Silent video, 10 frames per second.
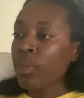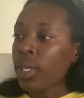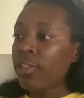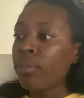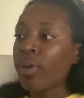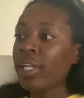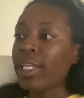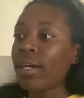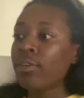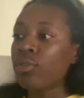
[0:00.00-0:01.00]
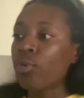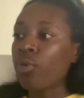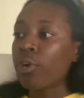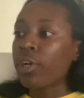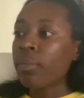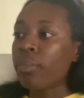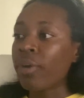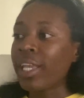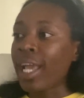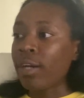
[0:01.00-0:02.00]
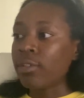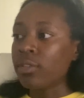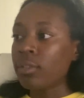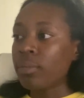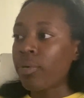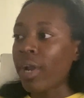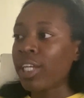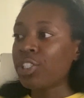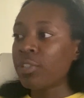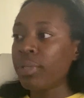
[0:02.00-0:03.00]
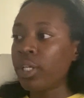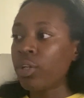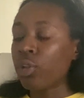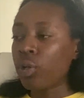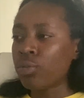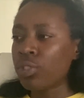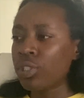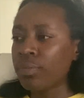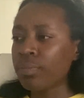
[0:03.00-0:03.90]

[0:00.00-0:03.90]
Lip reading: the breakdown or breakout price should be close,